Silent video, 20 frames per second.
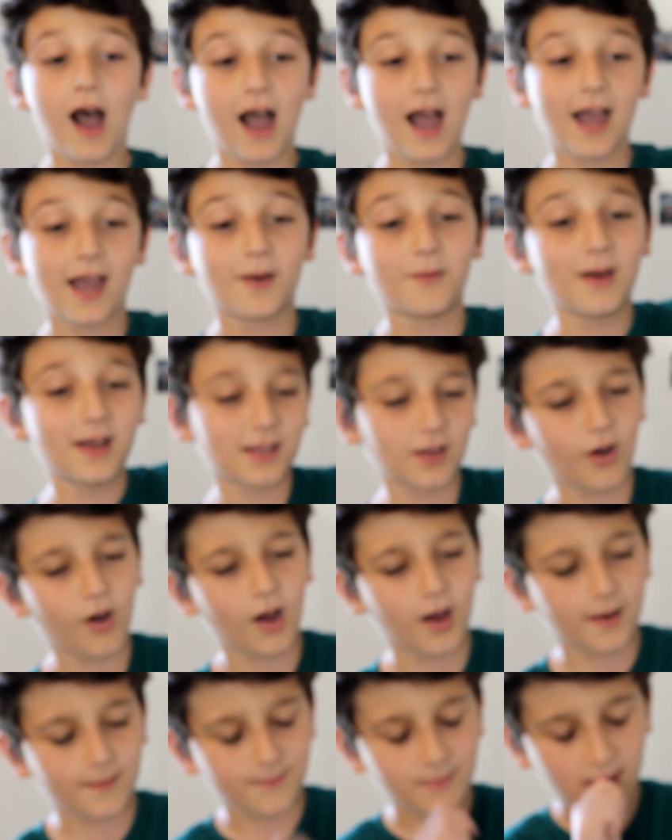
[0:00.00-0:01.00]
I went
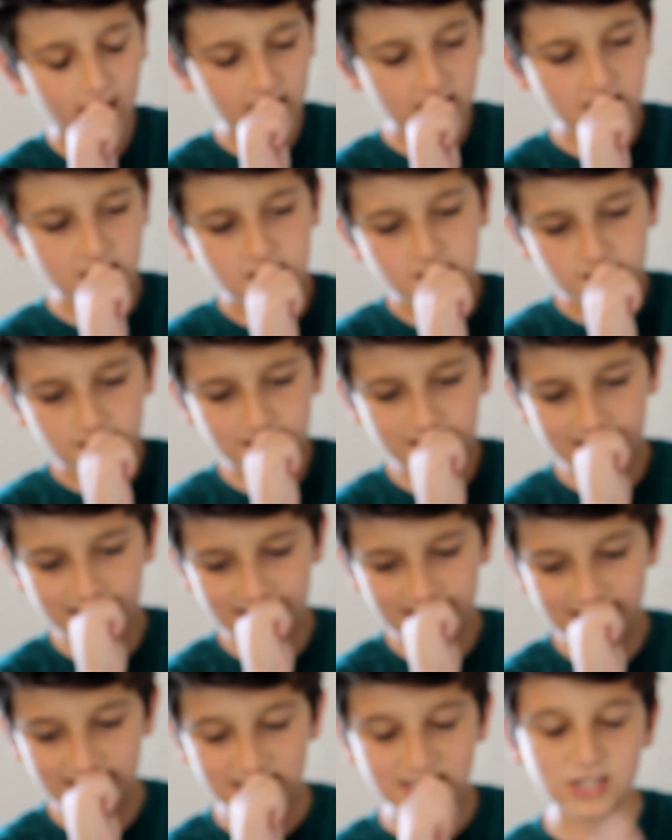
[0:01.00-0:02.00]
on,
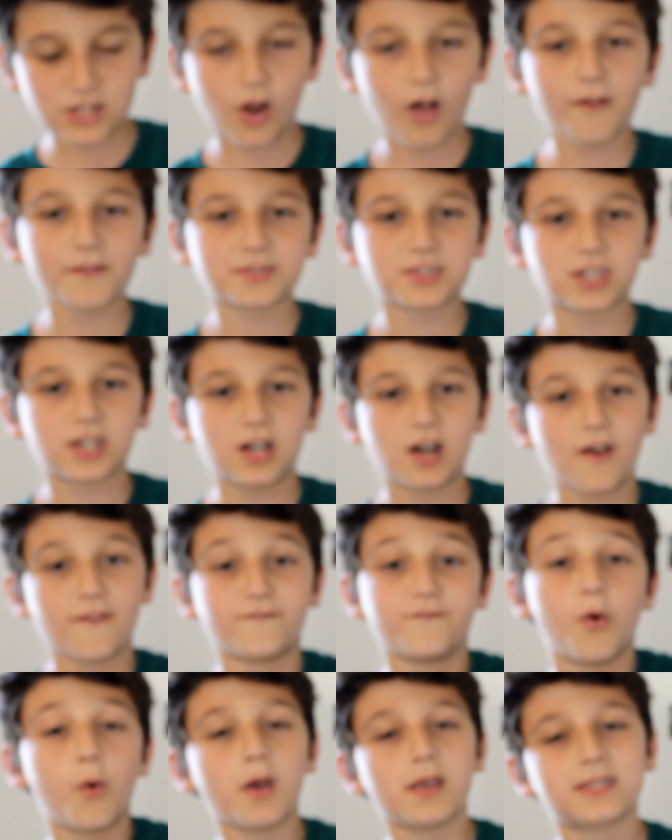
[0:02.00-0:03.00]
and then all of a sudden a
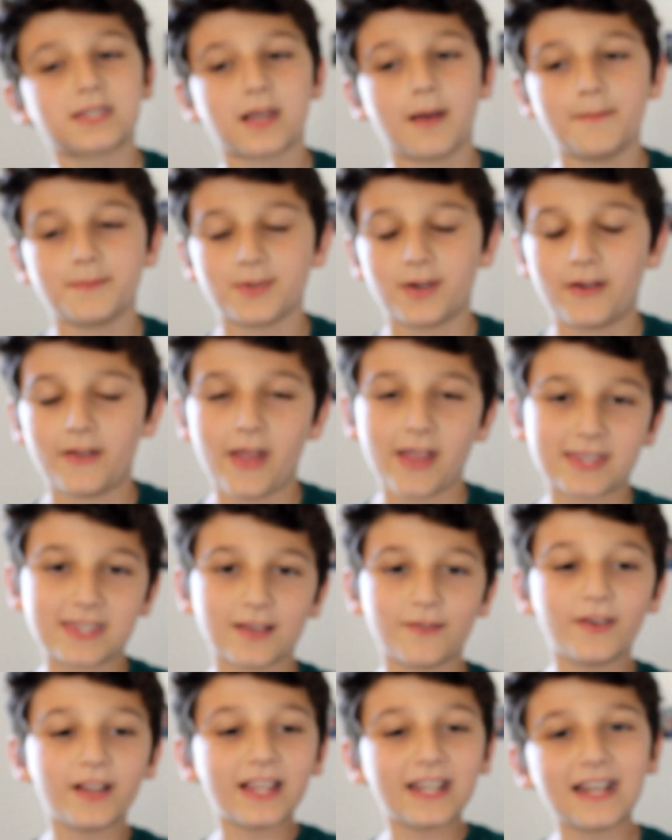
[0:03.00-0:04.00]
voice comes on. It's
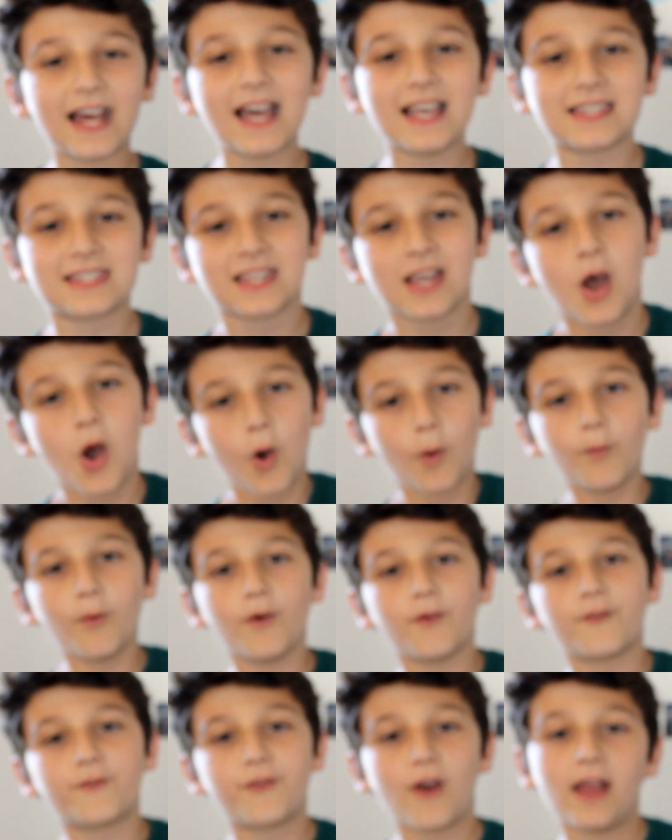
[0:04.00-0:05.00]
a really nice,
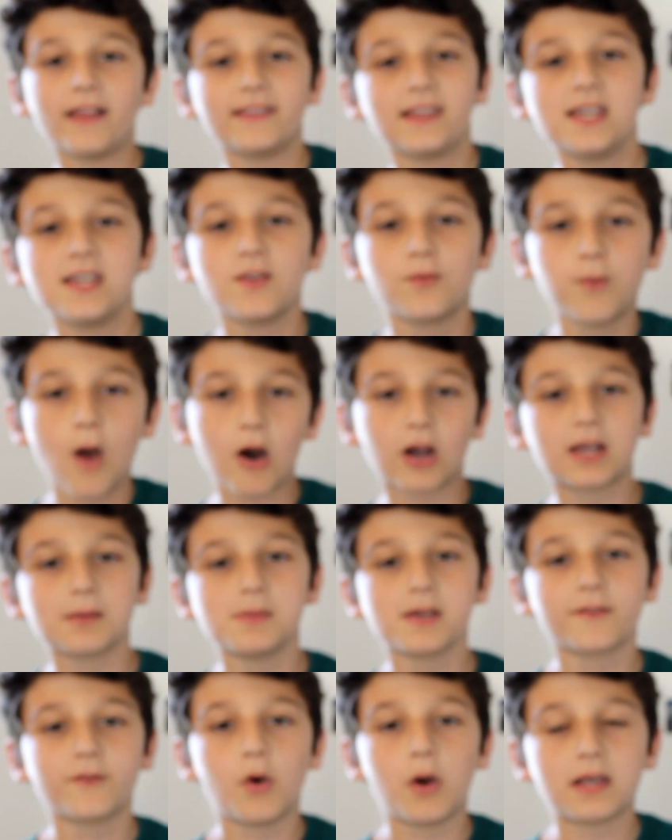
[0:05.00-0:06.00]
friendly,
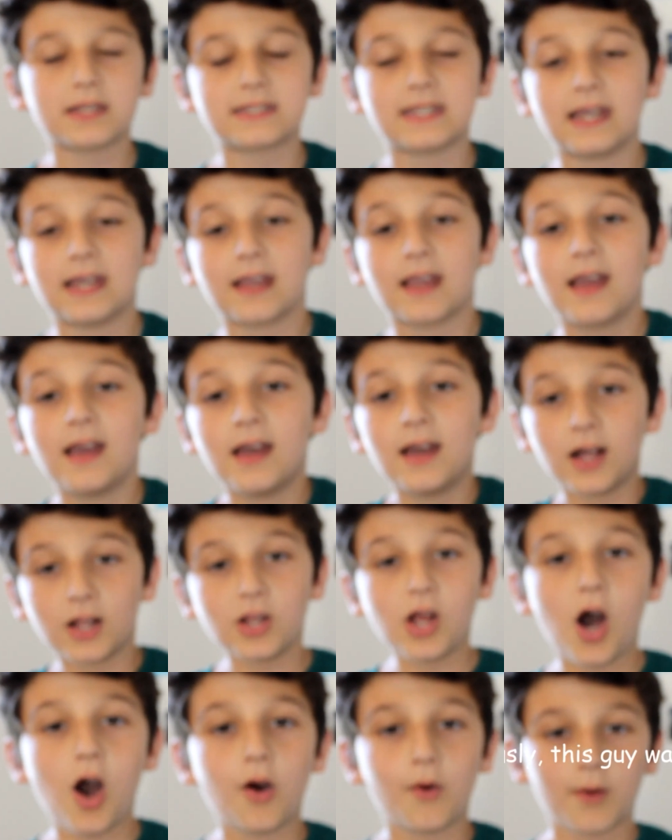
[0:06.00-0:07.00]
welcoming voice saying,
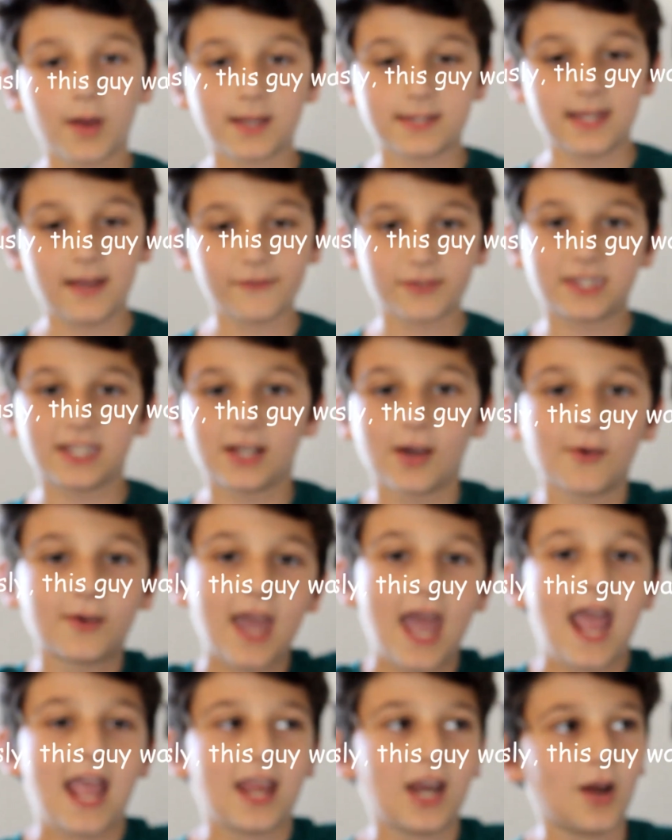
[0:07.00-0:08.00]
hello, is everything
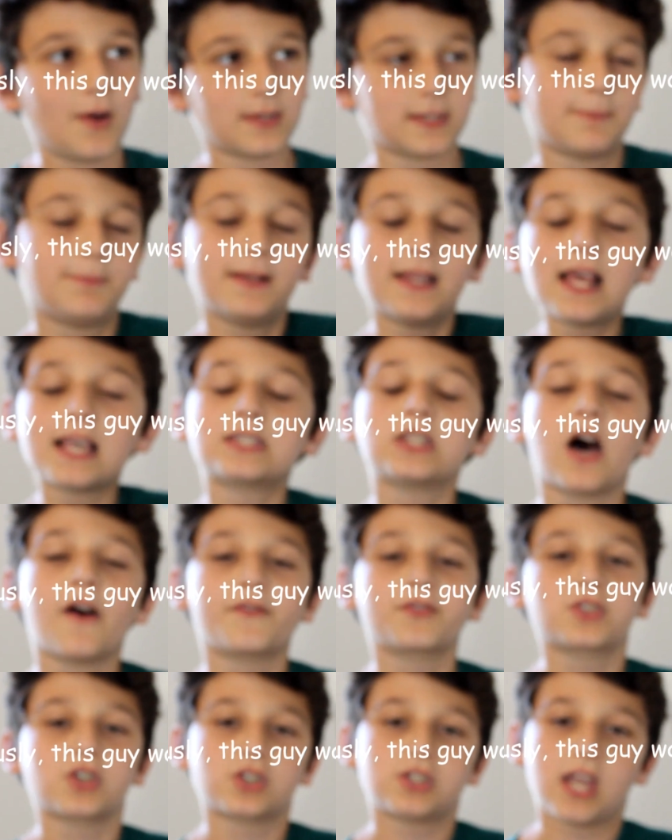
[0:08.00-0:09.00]
okay? You know, it's a police
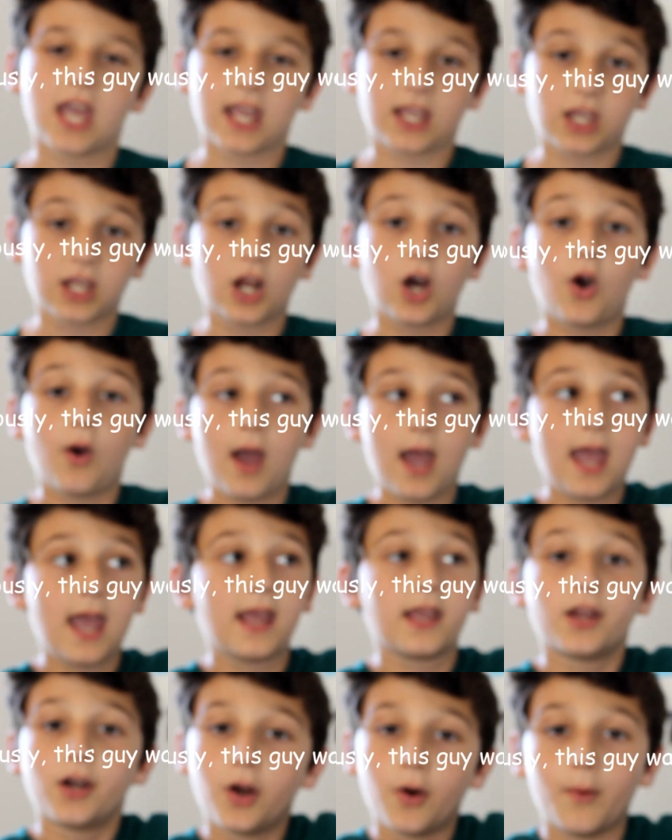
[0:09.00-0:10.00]
officer saying, you know,
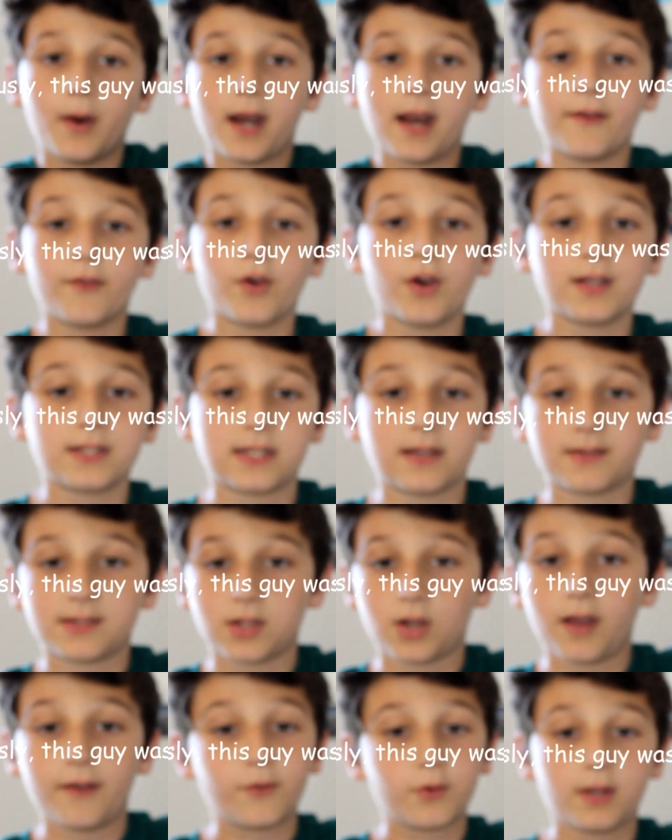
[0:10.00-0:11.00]
hey, you know, whatever,
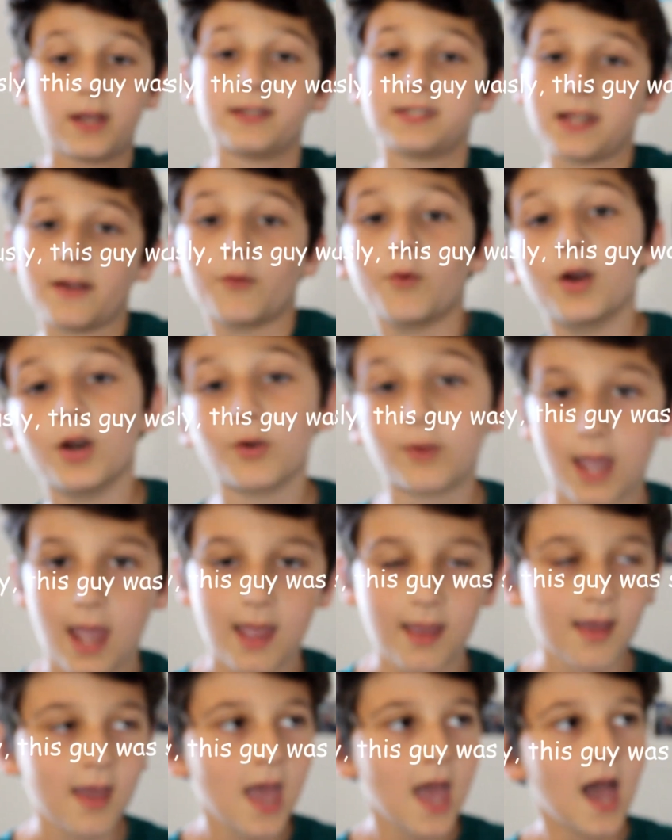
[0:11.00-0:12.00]
is everyone
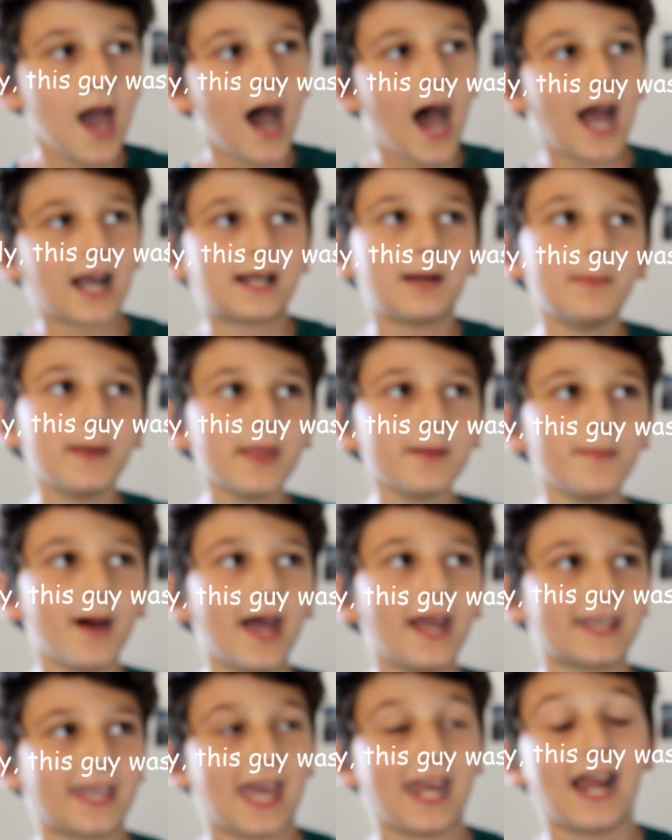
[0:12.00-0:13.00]
okay? I come on the
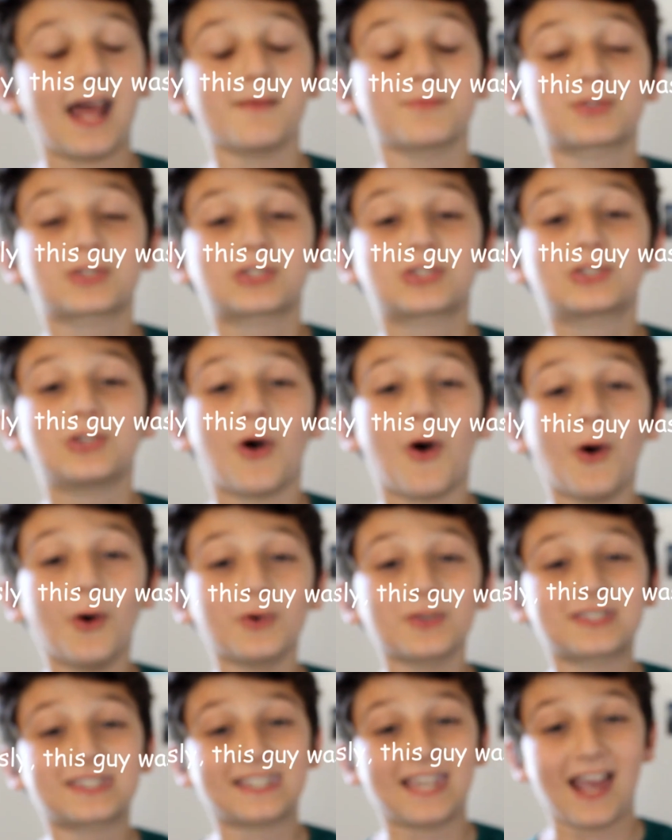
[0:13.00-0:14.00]
mic, and I'm so
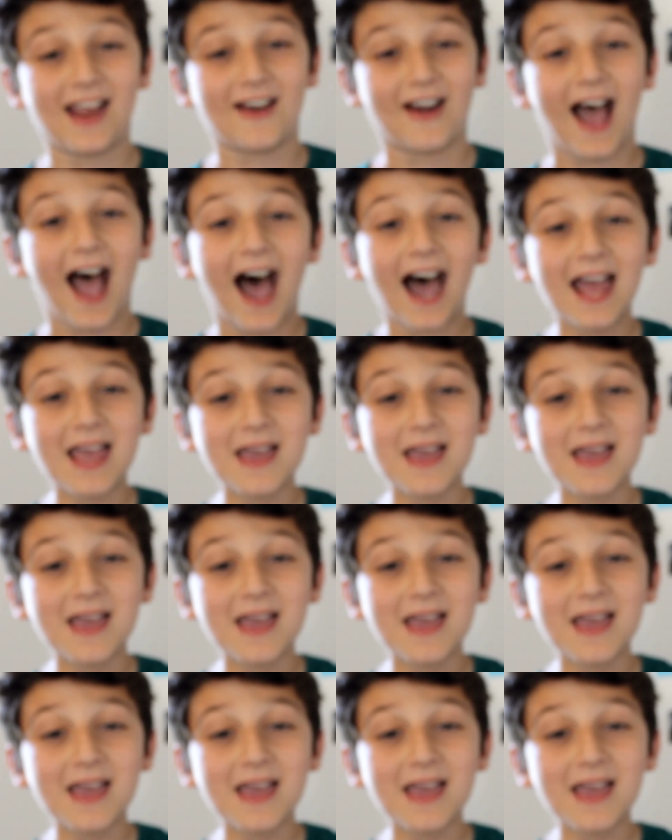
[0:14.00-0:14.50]
scared.